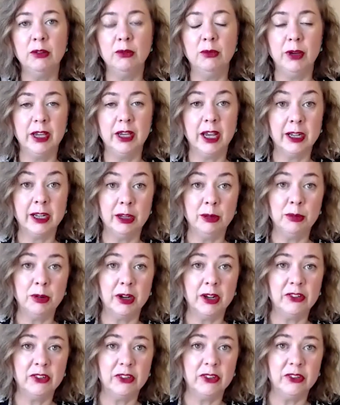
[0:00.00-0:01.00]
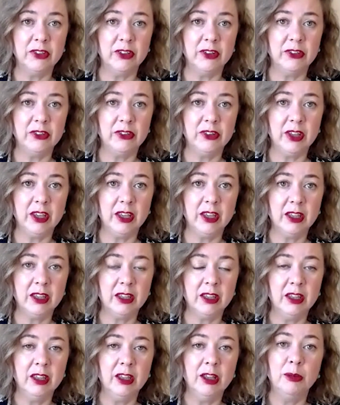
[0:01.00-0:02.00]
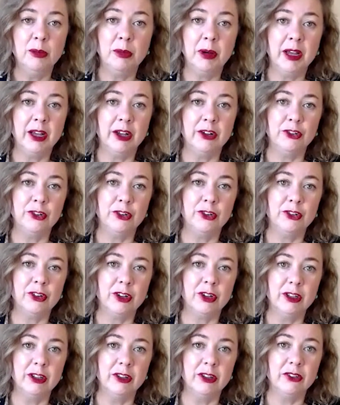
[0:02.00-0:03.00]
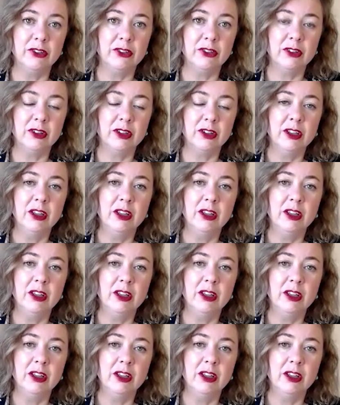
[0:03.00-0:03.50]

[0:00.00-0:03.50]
we're cutting prices this year by $100.